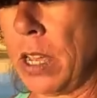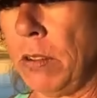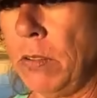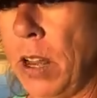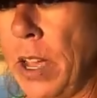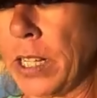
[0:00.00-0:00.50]
there
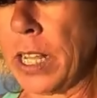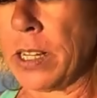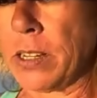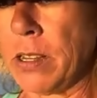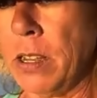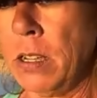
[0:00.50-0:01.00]
like
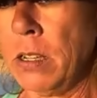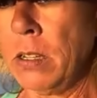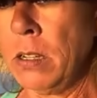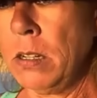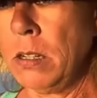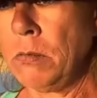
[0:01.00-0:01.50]
this.
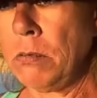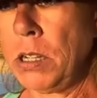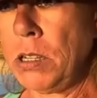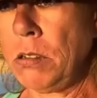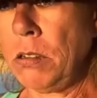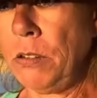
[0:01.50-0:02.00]

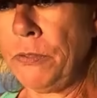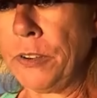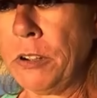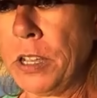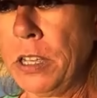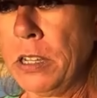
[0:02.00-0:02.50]
We're too
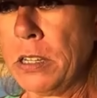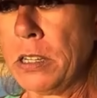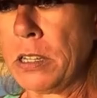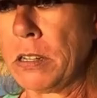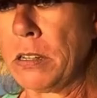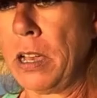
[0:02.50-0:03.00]
fucking
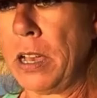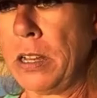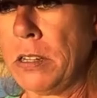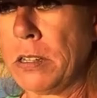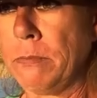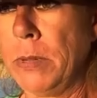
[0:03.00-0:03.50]

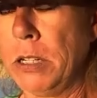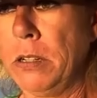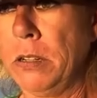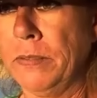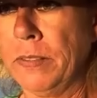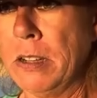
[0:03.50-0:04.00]
scared to
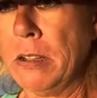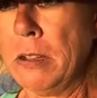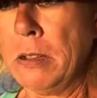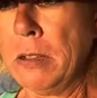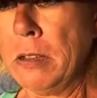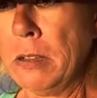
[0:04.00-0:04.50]
move.
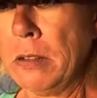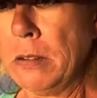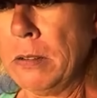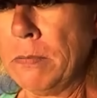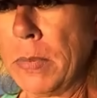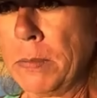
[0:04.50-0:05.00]

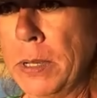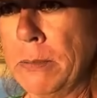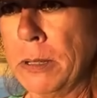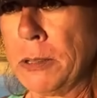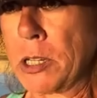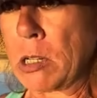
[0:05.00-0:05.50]
Mummy
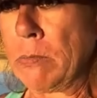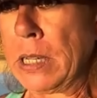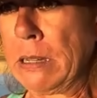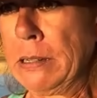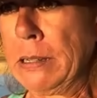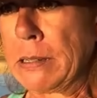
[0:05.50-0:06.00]
will
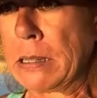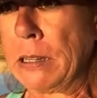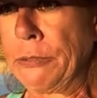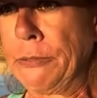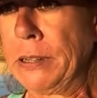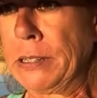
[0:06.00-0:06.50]
smack us
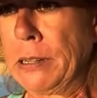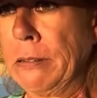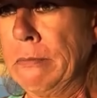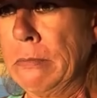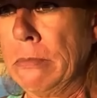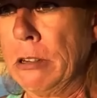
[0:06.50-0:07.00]
if we
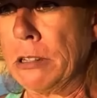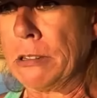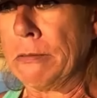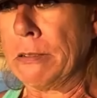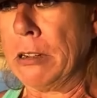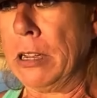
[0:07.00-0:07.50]
don't
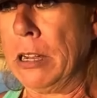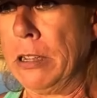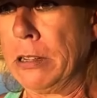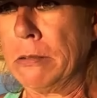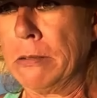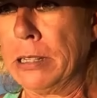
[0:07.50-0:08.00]
watch
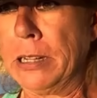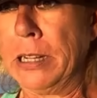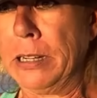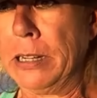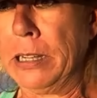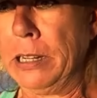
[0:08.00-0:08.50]
really
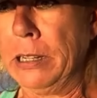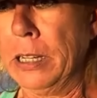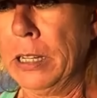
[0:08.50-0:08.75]
quietly.